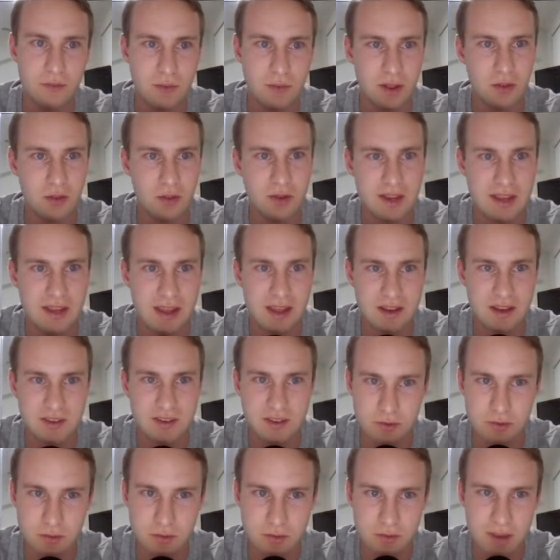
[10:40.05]
We're looking at
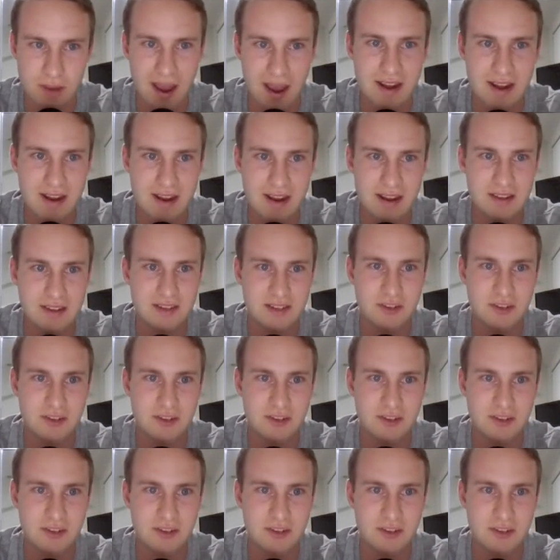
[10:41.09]
280 to